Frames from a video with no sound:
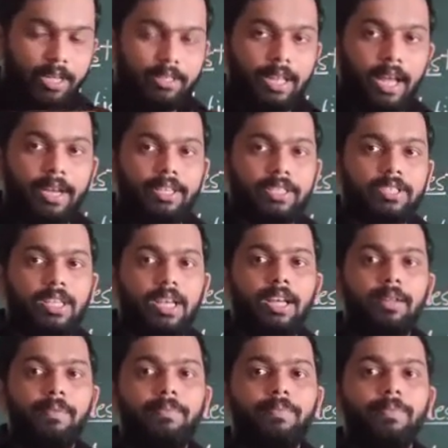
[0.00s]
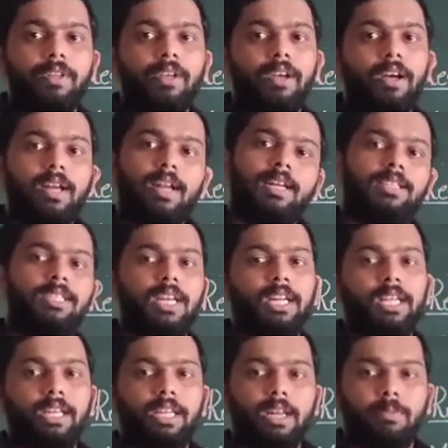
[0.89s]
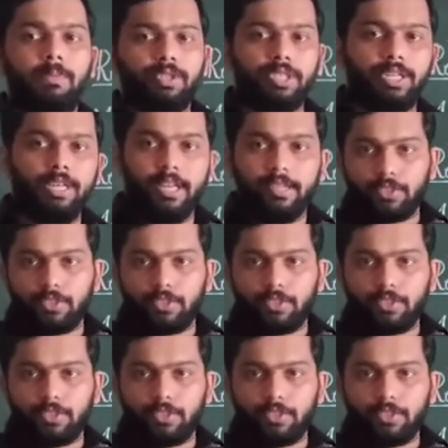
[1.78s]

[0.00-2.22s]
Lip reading: That is a rectilinear motion.